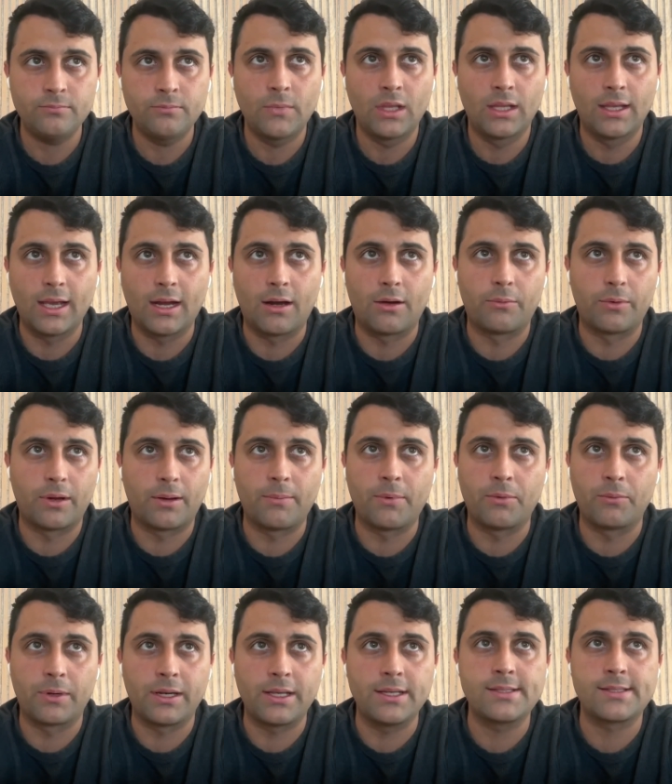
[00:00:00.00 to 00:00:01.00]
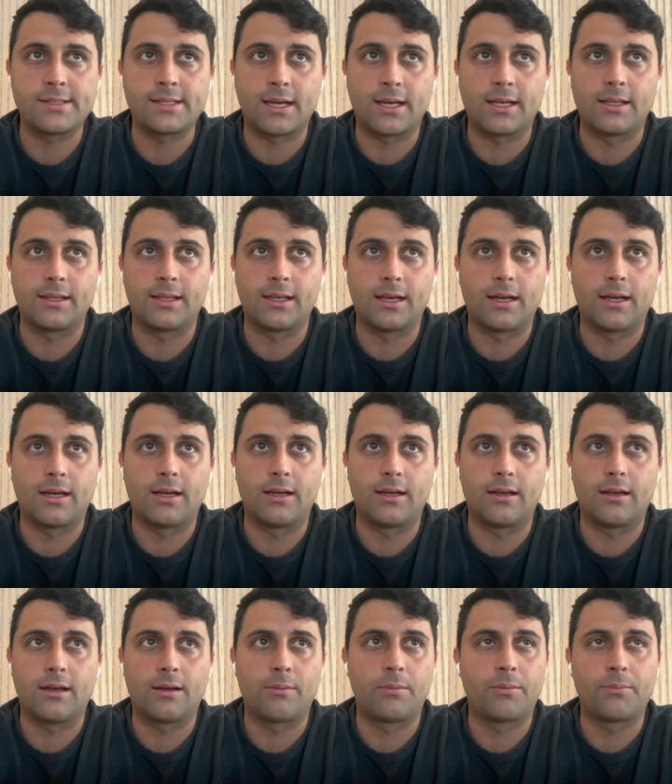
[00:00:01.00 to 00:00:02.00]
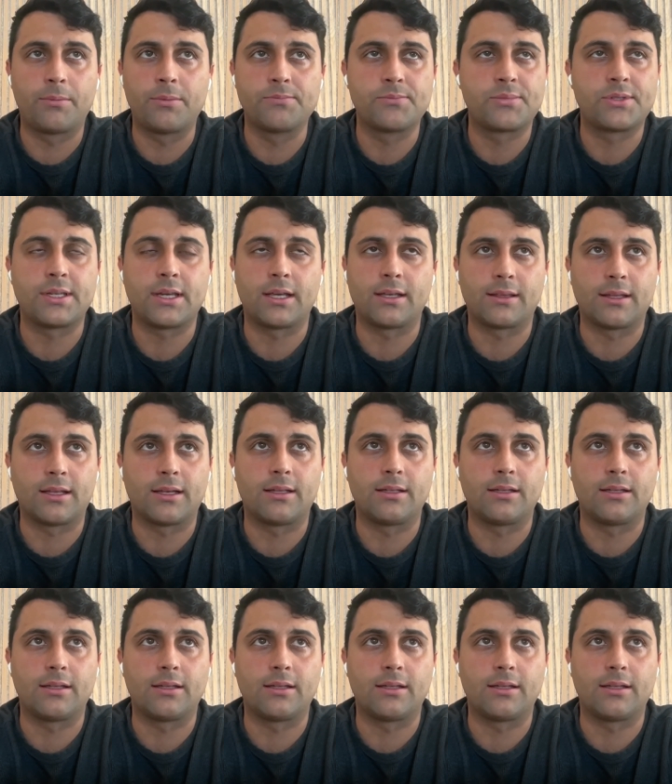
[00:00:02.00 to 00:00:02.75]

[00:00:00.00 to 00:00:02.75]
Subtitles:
Yeah, I mean, when he said, I remember him saying that,